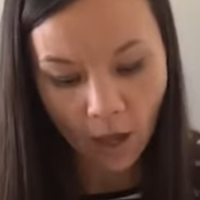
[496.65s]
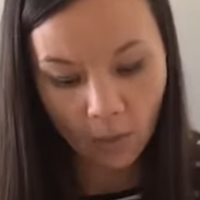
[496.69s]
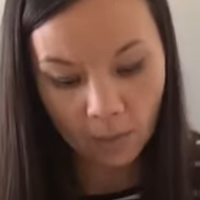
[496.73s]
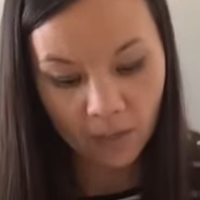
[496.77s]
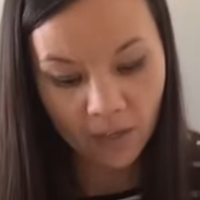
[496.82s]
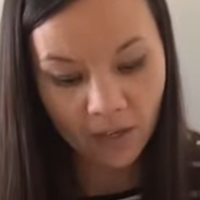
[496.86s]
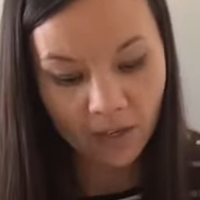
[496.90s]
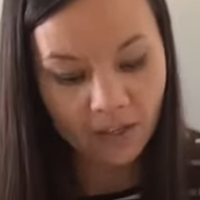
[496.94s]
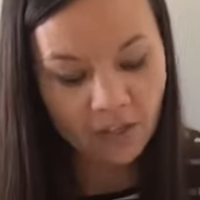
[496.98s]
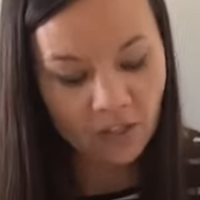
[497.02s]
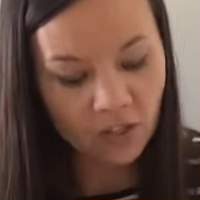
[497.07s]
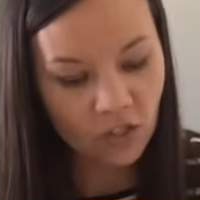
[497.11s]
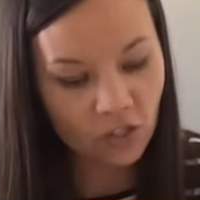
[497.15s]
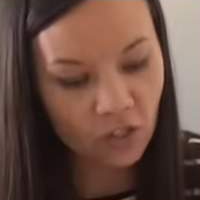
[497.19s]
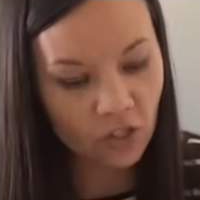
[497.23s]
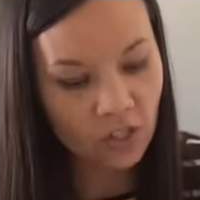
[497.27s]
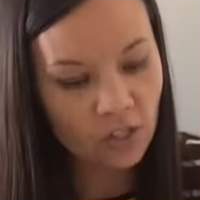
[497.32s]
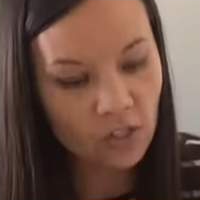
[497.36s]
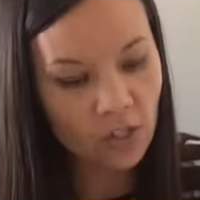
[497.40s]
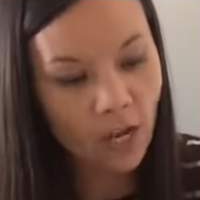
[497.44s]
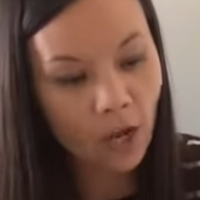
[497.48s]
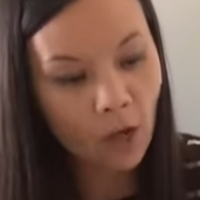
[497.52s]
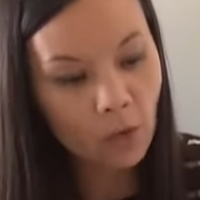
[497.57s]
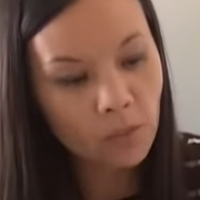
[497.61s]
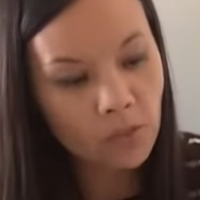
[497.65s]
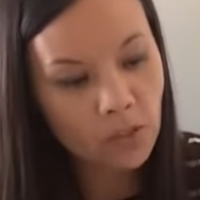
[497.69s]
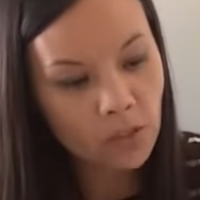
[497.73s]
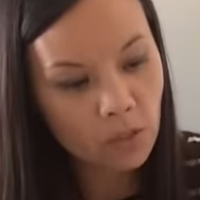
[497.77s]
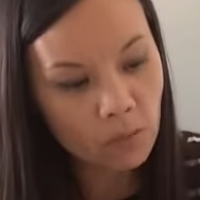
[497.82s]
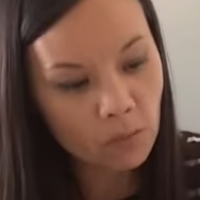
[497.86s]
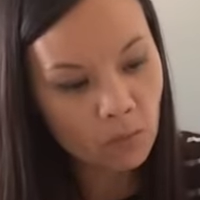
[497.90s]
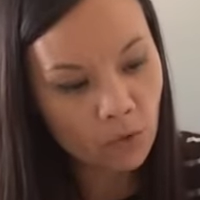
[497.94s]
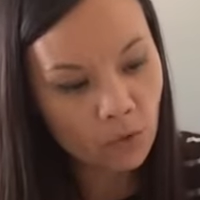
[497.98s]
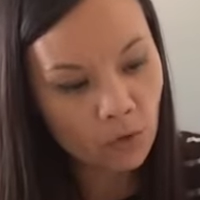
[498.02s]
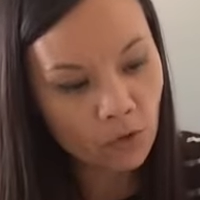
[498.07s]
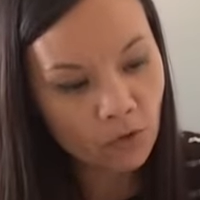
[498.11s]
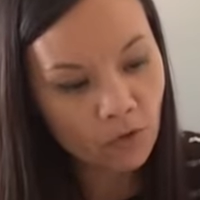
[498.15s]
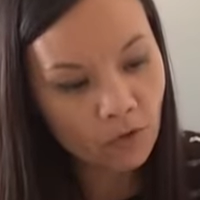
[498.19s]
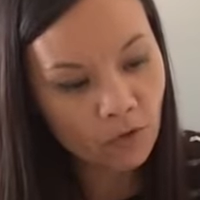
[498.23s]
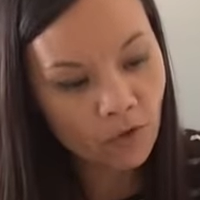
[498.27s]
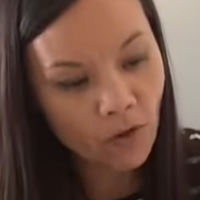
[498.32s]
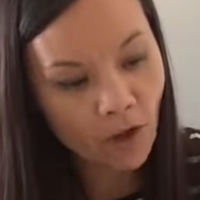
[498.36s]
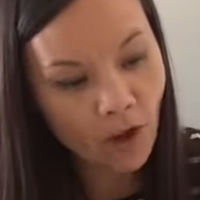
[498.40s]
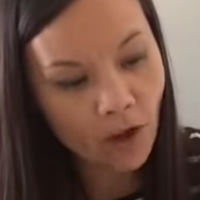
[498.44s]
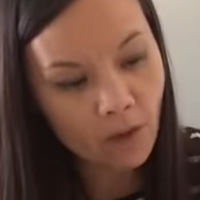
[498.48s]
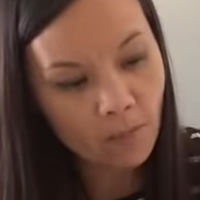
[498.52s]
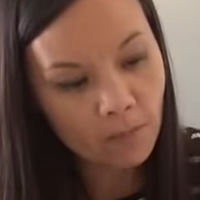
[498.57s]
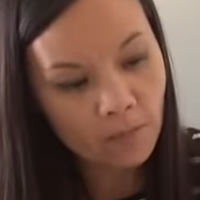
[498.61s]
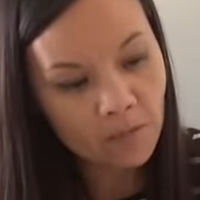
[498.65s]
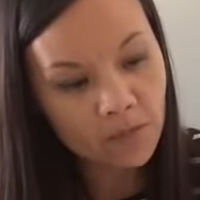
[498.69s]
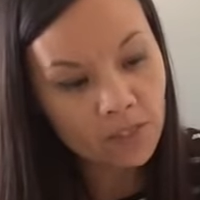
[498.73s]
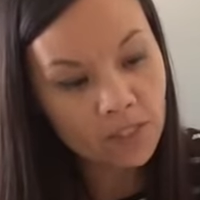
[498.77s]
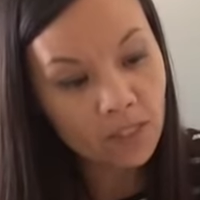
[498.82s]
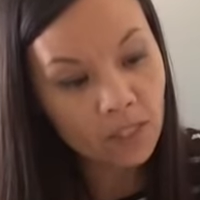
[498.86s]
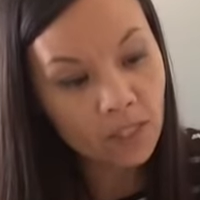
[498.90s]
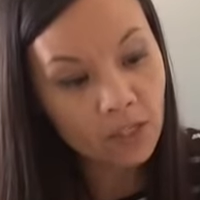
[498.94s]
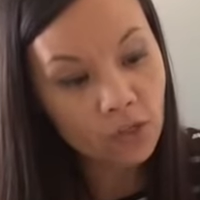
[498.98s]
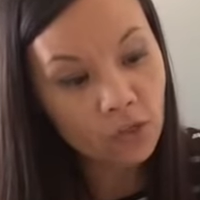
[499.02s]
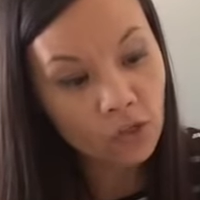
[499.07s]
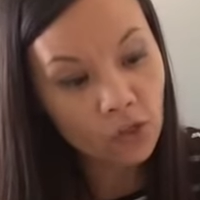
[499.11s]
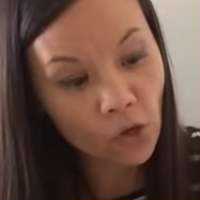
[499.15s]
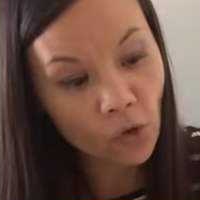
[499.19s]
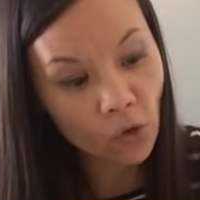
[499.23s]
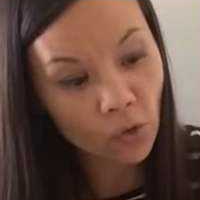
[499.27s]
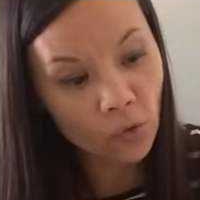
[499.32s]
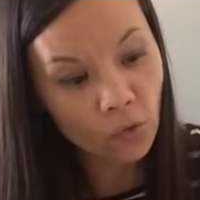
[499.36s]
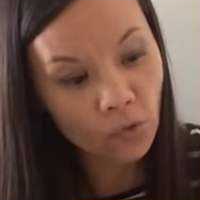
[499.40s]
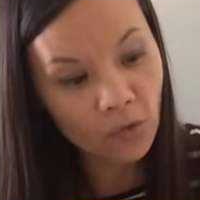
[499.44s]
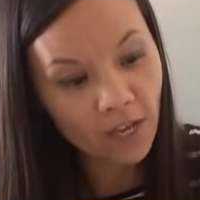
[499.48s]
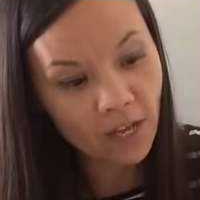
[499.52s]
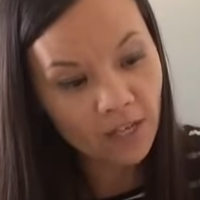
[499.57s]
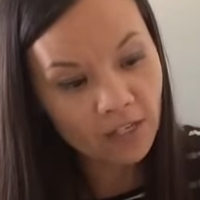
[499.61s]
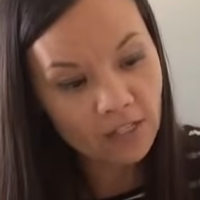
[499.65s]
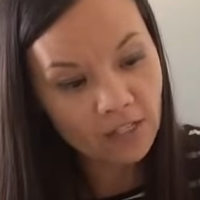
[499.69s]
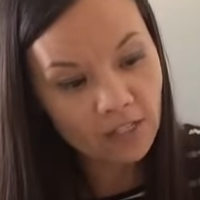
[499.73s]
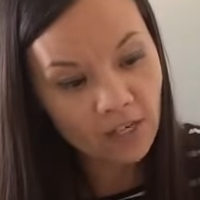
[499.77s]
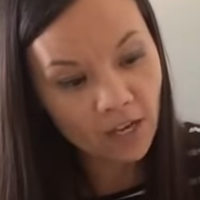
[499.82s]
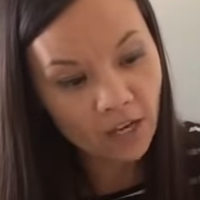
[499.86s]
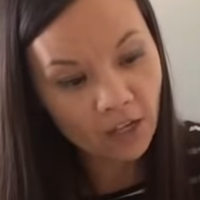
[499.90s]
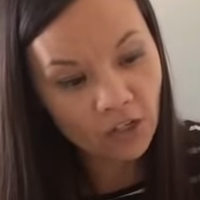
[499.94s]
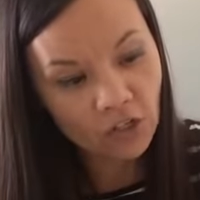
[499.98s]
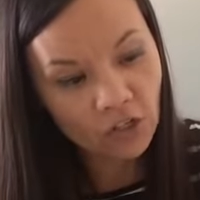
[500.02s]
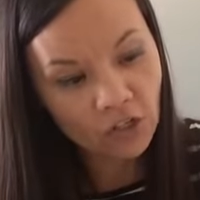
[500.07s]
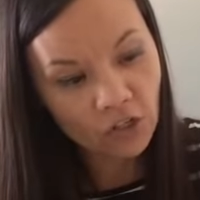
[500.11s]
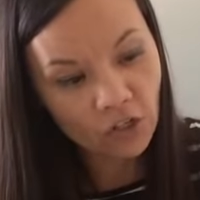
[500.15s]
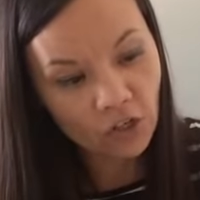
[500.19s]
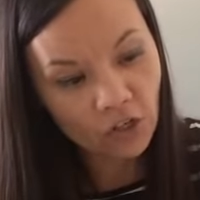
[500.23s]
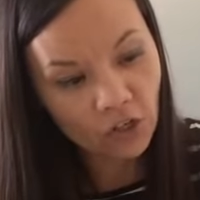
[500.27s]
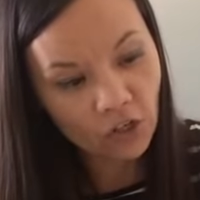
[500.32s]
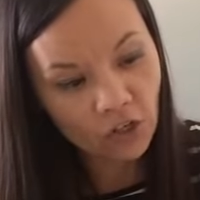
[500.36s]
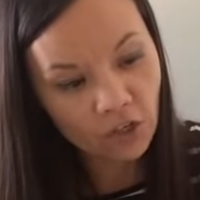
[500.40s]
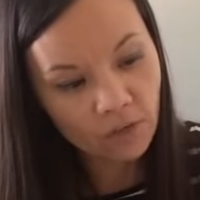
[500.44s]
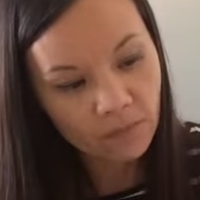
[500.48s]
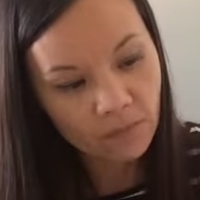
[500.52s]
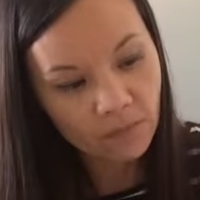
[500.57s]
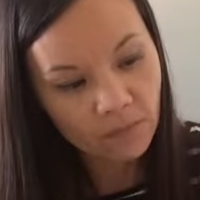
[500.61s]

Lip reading: because it just helps to improve skin tone and texture,